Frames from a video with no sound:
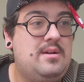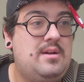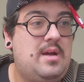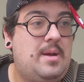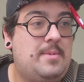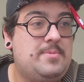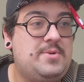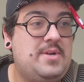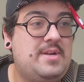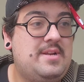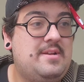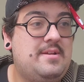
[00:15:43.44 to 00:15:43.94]

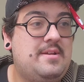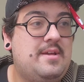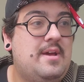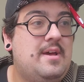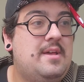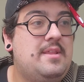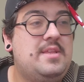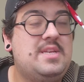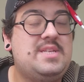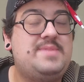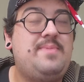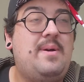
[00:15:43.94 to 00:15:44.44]
I'm trying to...
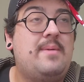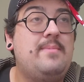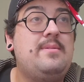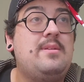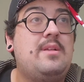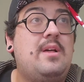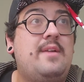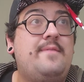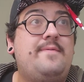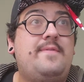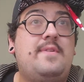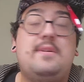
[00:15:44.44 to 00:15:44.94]
There's probably a
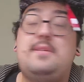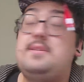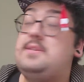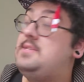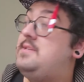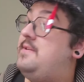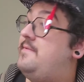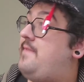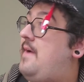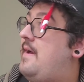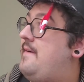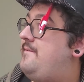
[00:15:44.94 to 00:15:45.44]
lot of other
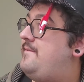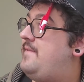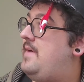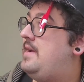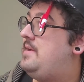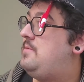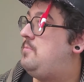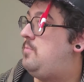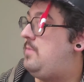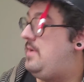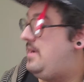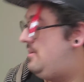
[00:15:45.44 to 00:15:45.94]
stuff I
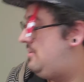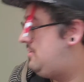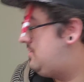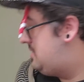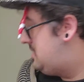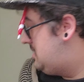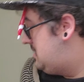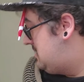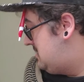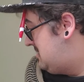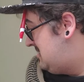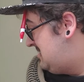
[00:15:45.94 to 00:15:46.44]
find weird.